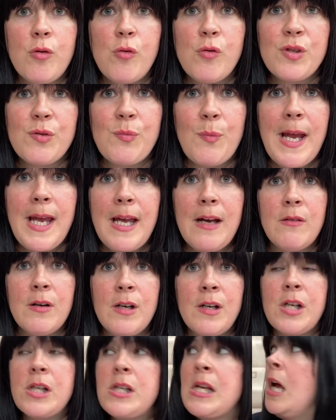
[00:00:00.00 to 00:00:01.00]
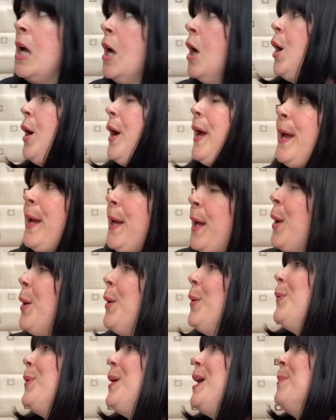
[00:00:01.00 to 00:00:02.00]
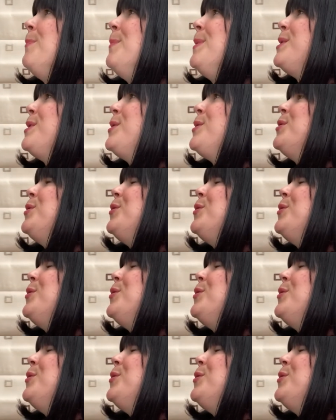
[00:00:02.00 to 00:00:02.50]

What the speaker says: goes well, and just wee Mrs.